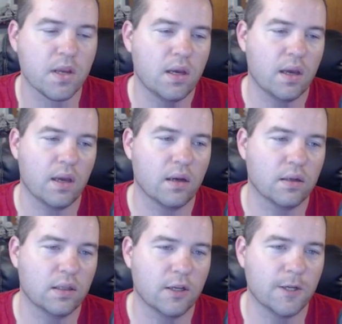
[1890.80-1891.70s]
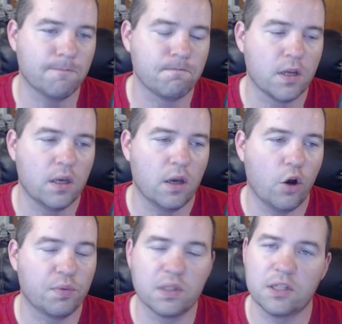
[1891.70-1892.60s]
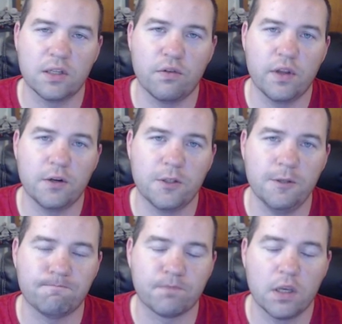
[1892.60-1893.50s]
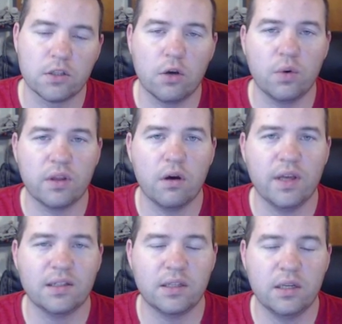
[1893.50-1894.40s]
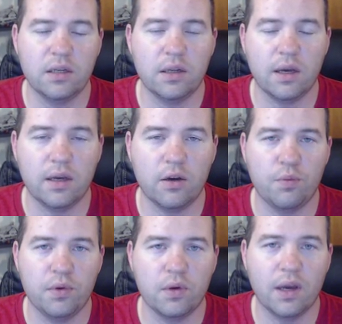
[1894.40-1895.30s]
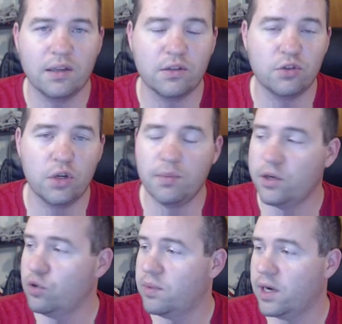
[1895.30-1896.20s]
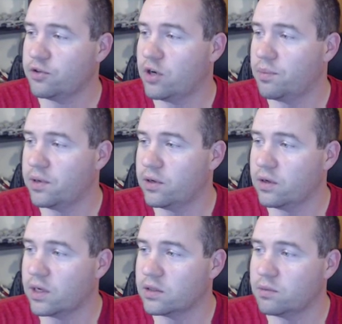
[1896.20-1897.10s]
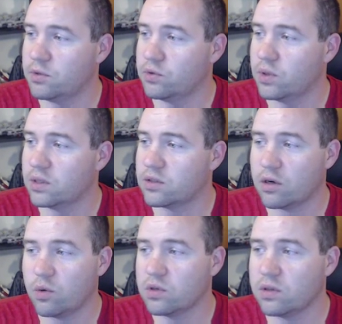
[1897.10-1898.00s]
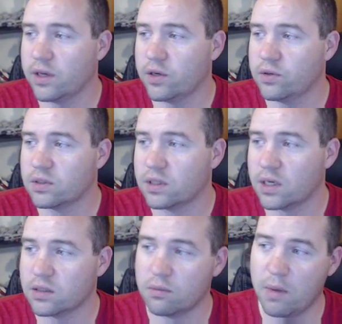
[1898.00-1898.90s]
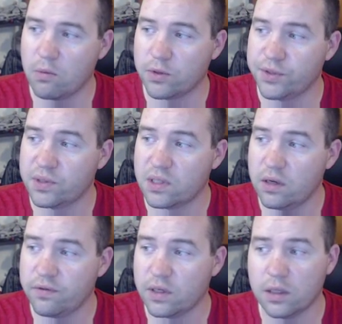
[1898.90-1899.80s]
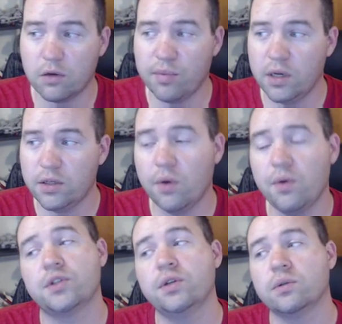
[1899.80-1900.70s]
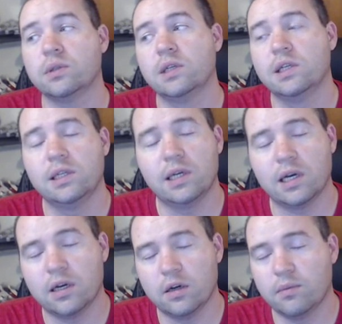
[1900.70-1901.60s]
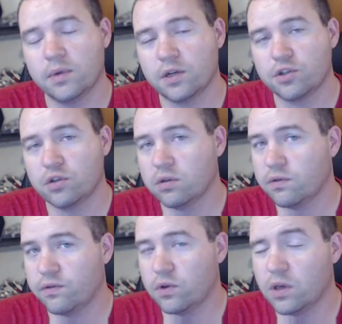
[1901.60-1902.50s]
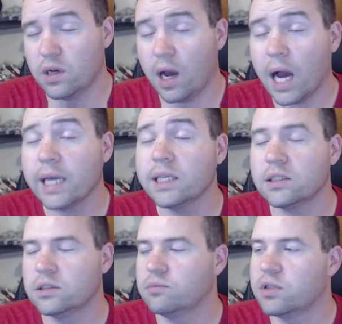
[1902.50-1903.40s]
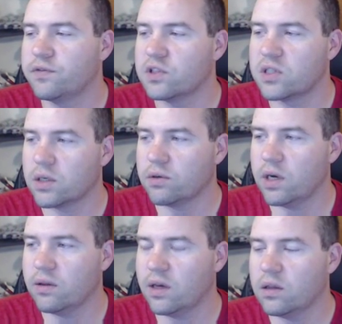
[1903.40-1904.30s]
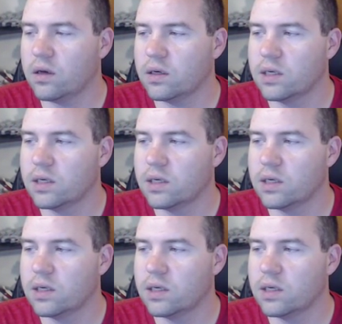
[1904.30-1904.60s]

and hope to see you over there soon. So with all that said, I hope you guys enjoyed my new backdrop here. I got some new Star Wars Legos, and I got some Mountain Dew stuff, and a little bit of Dota 2. Not sure if you could eye it, but if you stuck around that long,